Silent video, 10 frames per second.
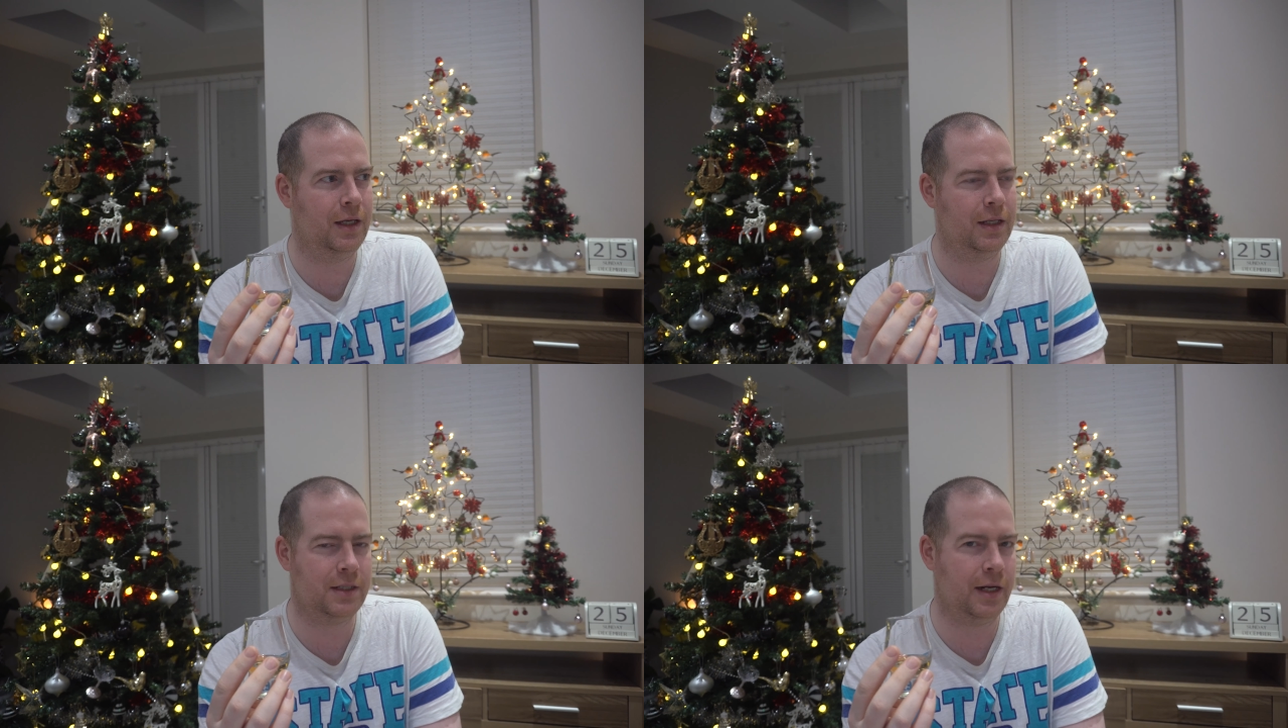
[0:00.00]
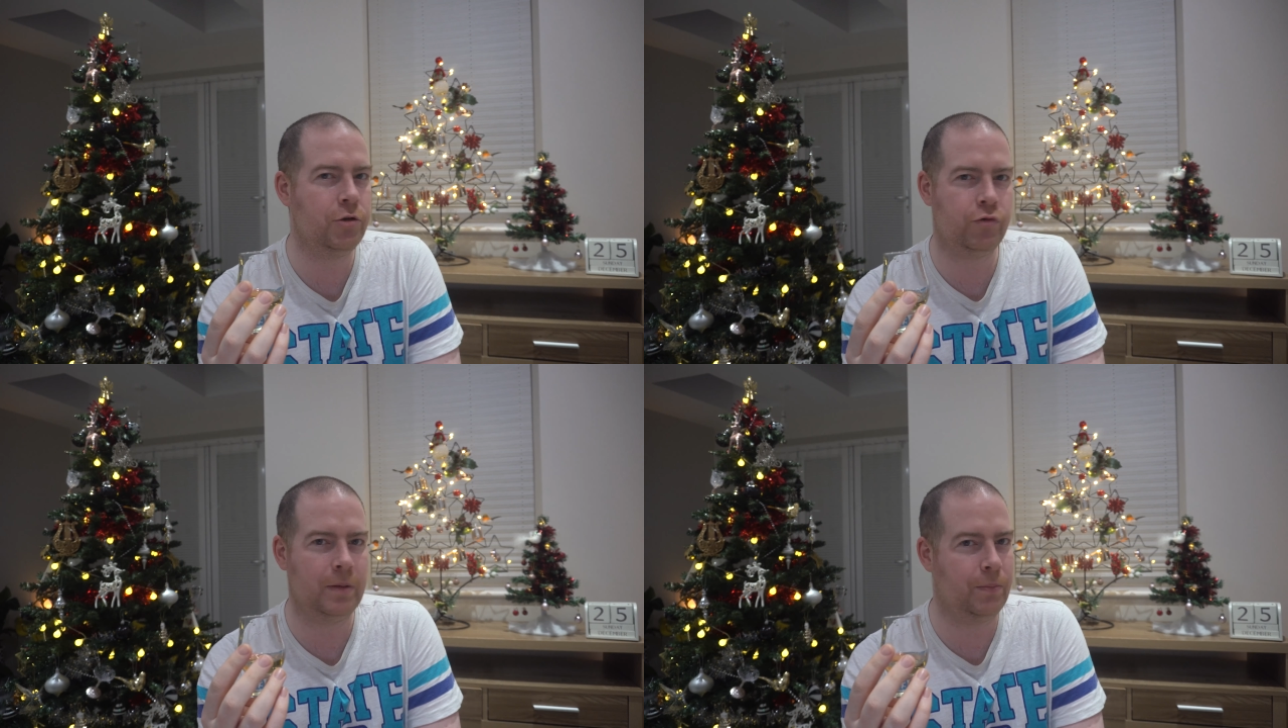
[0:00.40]
it's an
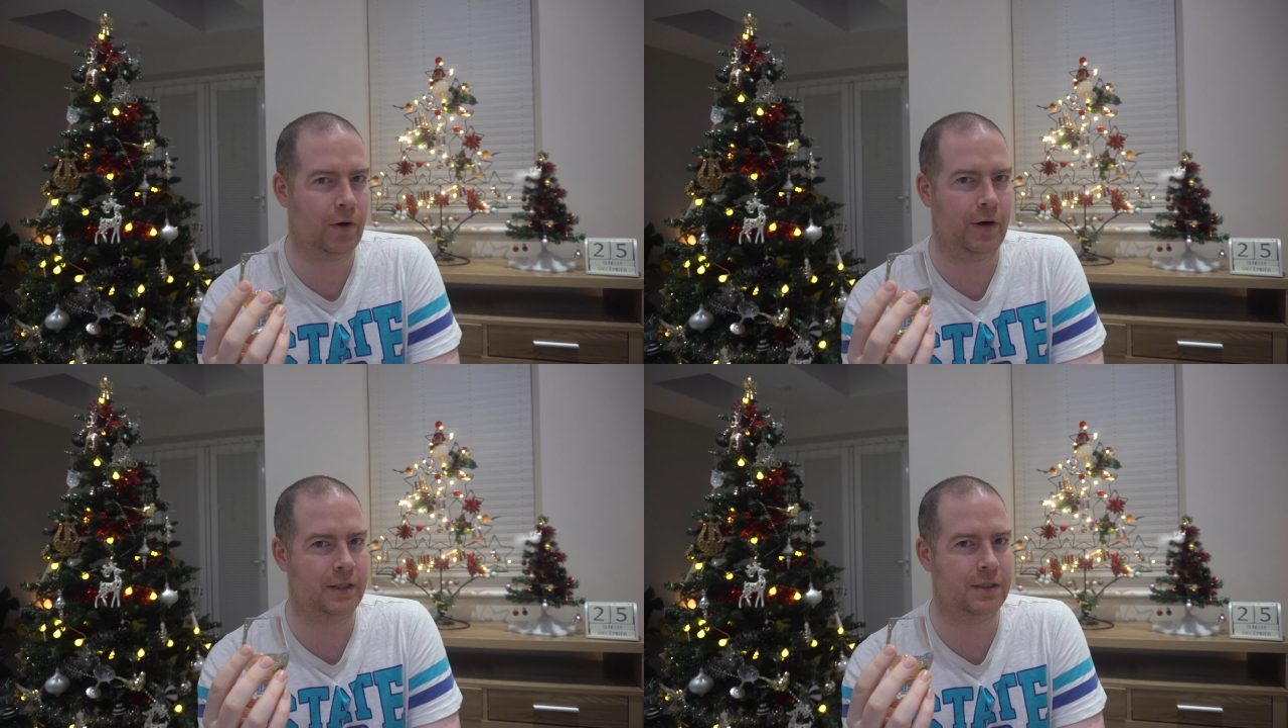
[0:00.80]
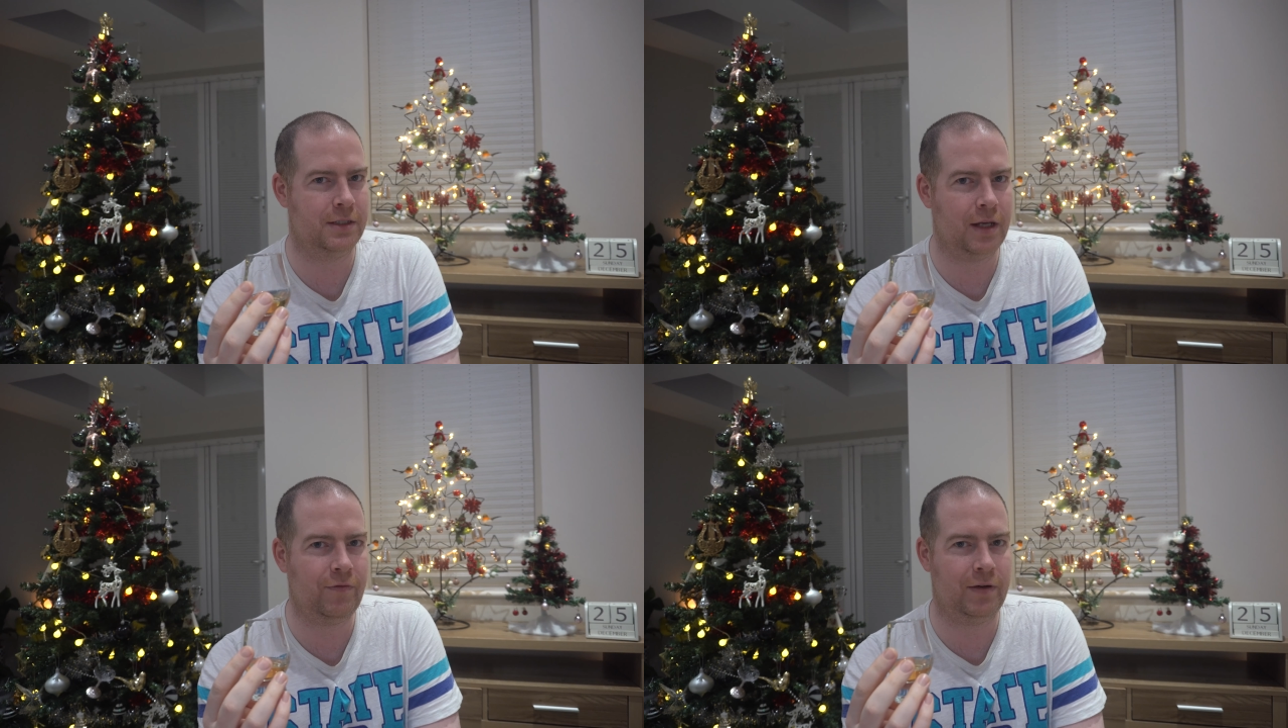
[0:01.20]
entry price,
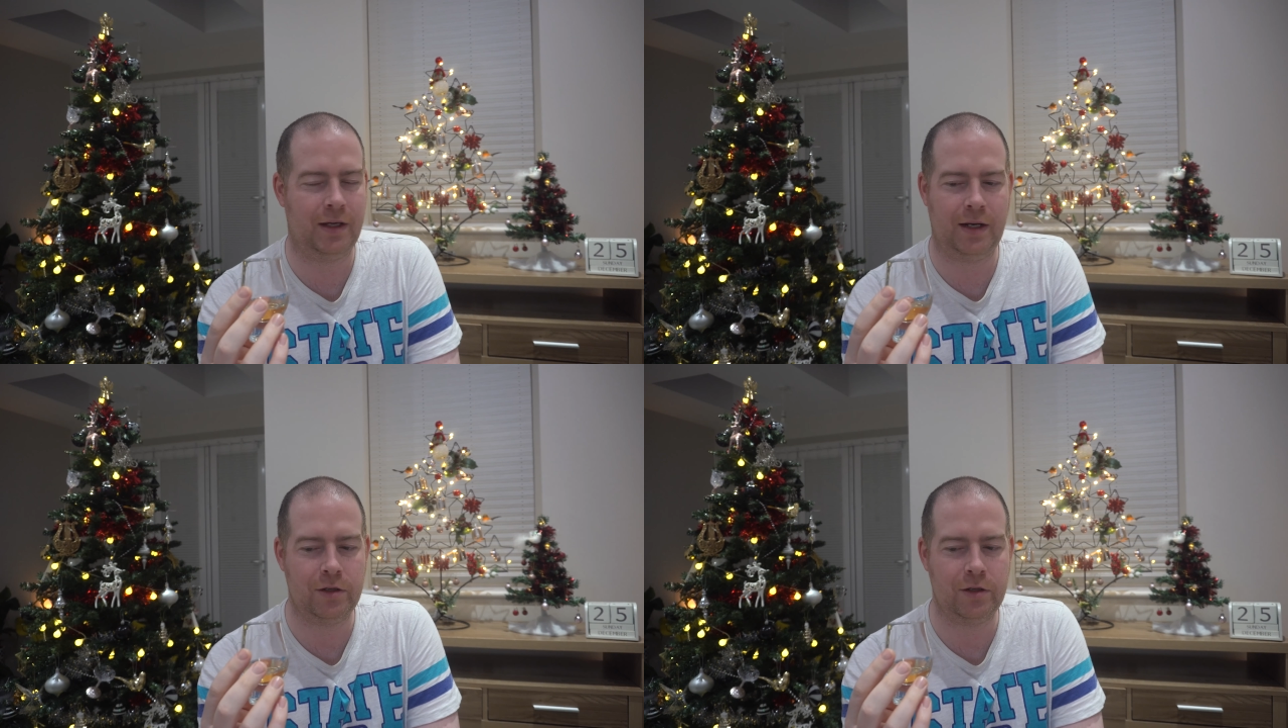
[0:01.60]
definitely an